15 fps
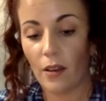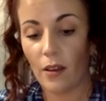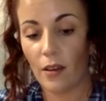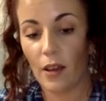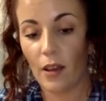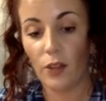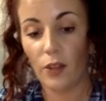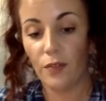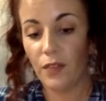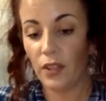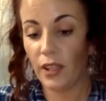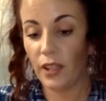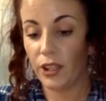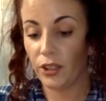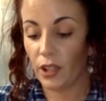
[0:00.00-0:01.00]
I don't
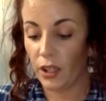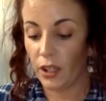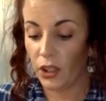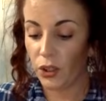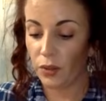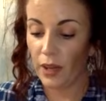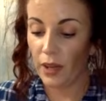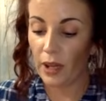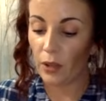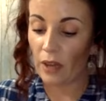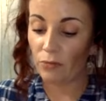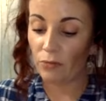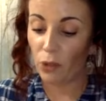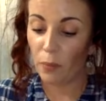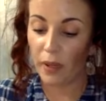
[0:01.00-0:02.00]
feel like you're going to do that.
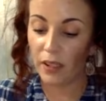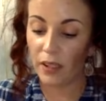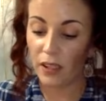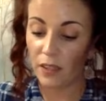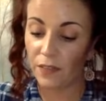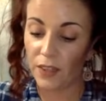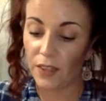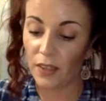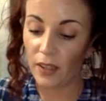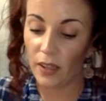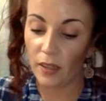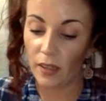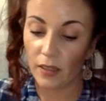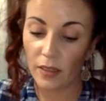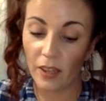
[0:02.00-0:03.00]
And romantic
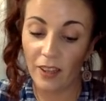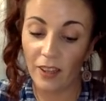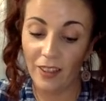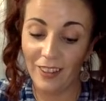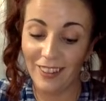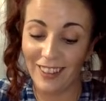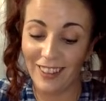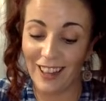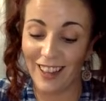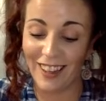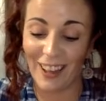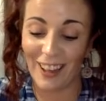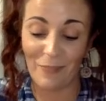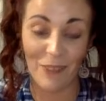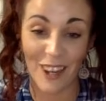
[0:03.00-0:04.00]
feelings.
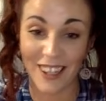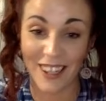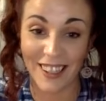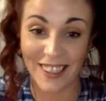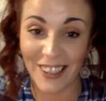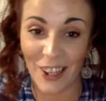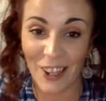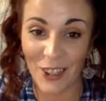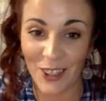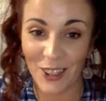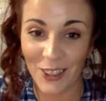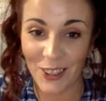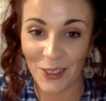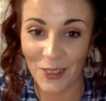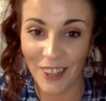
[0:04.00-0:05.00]
I'm not going to tell you
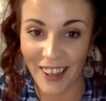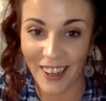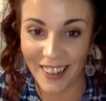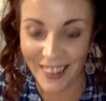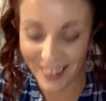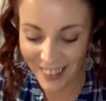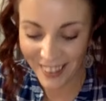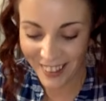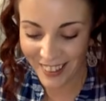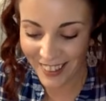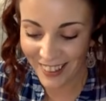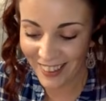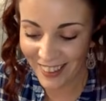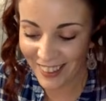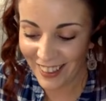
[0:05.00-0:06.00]
to do
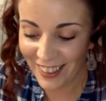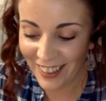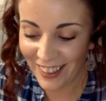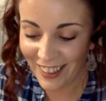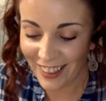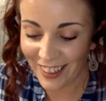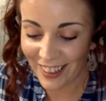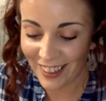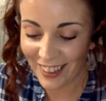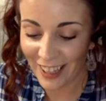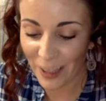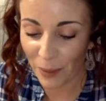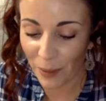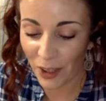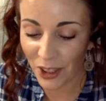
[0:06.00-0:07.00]
that.
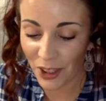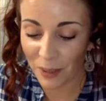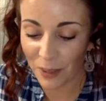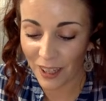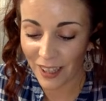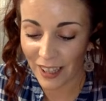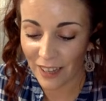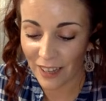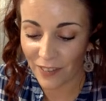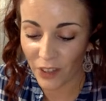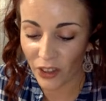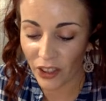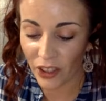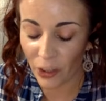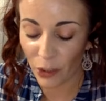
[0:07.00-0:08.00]
Especially because I
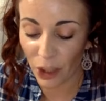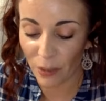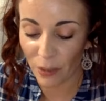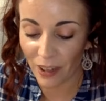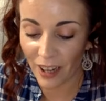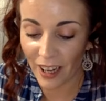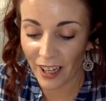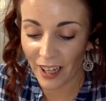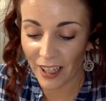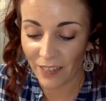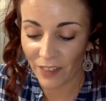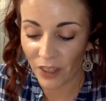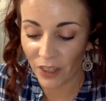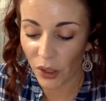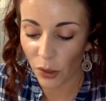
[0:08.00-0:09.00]
feel that, Gemini,
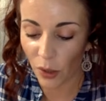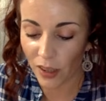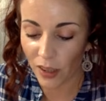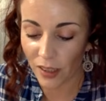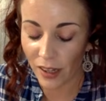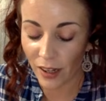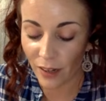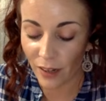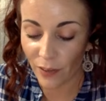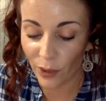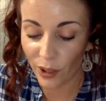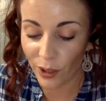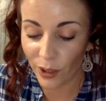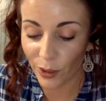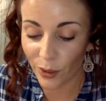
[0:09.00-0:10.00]
if this is resonating
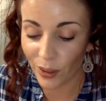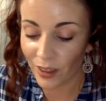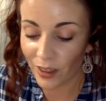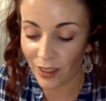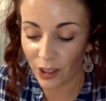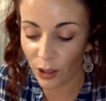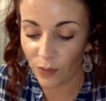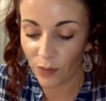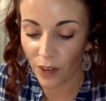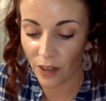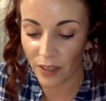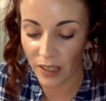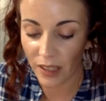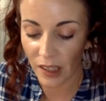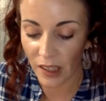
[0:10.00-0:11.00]
for you, you've
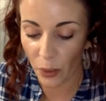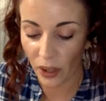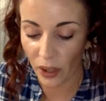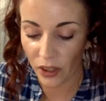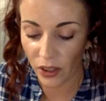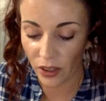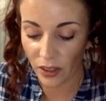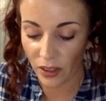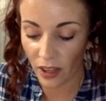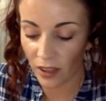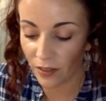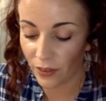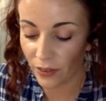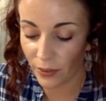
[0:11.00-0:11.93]
already expressed your love.